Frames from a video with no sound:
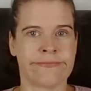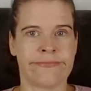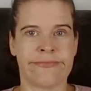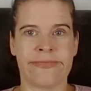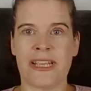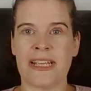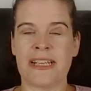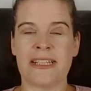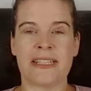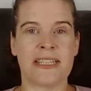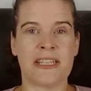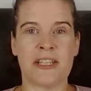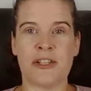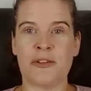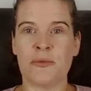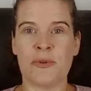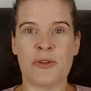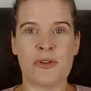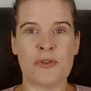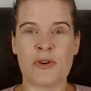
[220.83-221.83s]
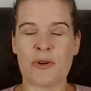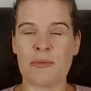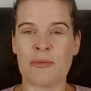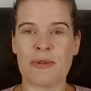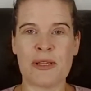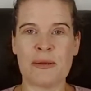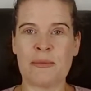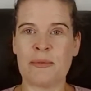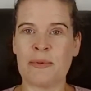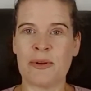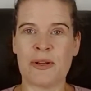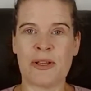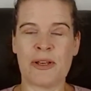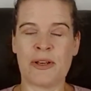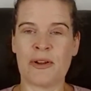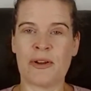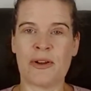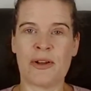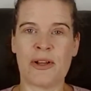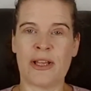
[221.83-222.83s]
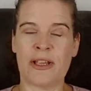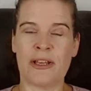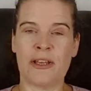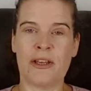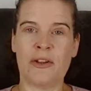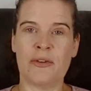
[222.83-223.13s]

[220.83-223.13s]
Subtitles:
things that you would normally put on